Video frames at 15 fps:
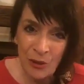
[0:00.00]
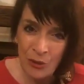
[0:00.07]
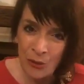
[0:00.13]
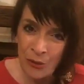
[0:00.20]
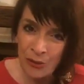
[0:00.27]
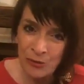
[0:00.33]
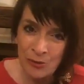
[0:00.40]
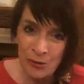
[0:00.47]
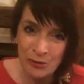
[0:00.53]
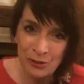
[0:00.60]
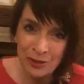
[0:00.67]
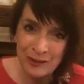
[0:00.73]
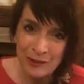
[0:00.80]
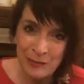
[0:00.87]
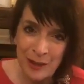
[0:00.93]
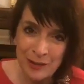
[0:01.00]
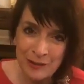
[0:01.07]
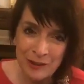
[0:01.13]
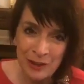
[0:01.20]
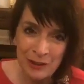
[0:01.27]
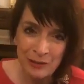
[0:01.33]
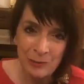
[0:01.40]
or if you're just about to
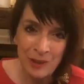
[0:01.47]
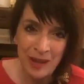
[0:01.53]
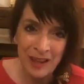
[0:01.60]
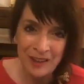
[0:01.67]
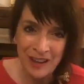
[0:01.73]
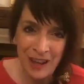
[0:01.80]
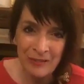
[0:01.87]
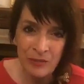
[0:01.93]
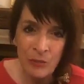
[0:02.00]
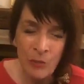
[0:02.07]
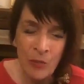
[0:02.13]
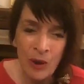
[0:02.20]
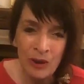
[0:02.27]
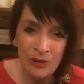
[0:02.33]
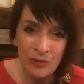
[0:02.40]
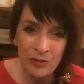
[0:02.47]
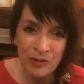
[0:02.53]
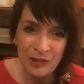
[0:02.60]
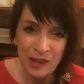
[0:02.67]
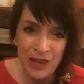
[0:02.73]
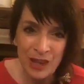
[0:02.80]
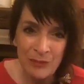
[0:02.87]
go to bed, have a wonderful
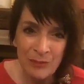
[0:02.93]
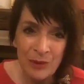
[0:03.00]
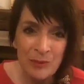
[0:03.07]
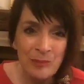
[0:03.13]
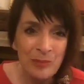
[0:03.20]
sleep